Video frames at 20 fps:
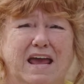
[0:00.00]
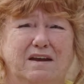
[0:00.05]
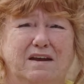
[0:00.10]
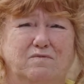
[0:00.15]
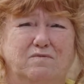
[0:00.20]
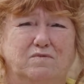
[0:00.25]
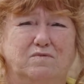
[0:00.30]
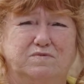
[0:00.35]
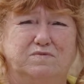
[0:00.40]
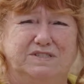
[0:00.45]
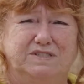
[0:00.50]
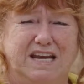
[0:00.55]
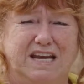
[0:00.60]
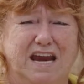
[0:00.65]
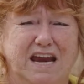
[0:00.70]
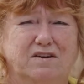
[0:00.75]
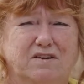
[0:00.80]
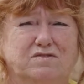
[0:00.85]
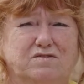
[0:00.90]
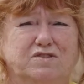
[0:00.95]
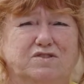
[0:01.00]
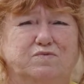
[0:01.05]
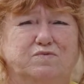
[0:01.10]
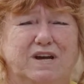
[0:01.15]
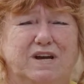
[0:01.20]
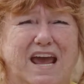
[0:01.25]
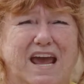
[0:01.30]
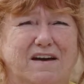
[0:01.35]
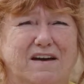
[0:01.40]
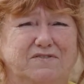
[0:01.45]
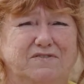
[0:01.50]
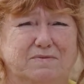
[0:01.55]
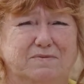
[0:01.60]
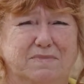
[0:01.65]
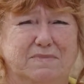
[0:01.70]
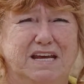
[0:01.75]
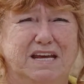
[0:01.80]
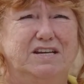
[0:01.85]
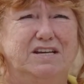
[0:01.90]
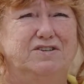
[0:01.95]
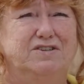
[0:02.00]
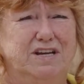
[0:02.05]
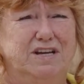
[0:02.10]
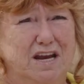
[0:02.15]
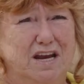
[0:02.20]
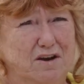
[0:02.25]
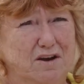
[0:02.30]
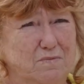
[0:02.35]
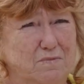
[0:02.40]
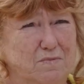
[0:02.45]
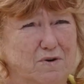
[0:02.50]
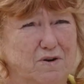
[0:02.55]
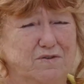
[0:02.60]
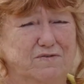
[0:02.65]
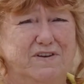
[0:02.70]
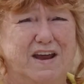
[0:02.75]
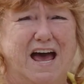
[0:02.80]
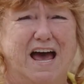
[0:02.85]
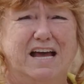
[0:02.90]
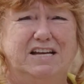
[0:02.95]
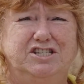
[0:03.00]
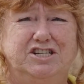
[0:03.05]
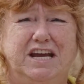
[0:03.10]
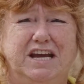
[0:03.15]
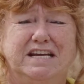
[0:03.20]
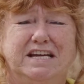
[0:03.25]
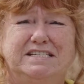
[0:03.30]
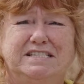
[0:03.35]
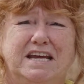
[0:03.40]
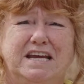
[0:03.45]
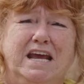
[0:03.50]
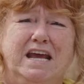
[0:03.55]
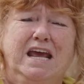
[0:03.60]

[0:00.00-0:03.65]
and standards we have to meet to get an approved digest.